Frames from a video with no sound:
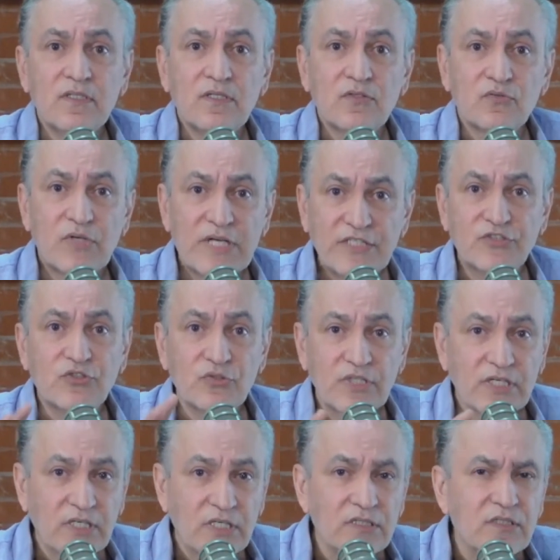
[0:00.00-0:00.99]
reached to
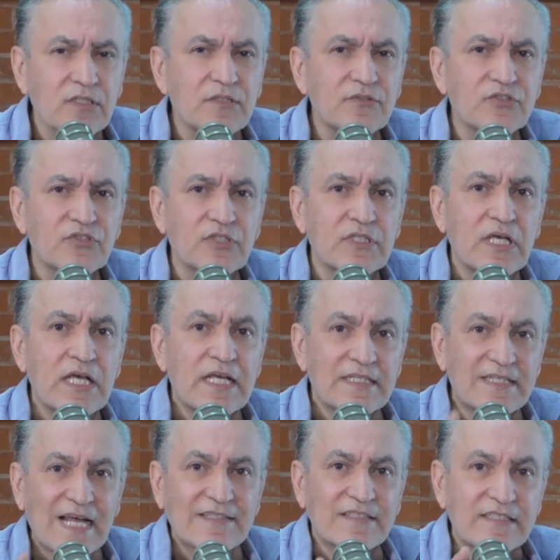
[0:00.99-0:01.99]
the conclusion
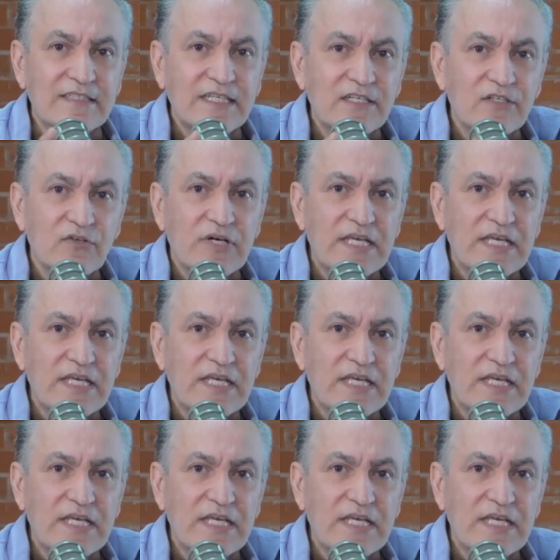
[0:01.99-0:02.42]
that there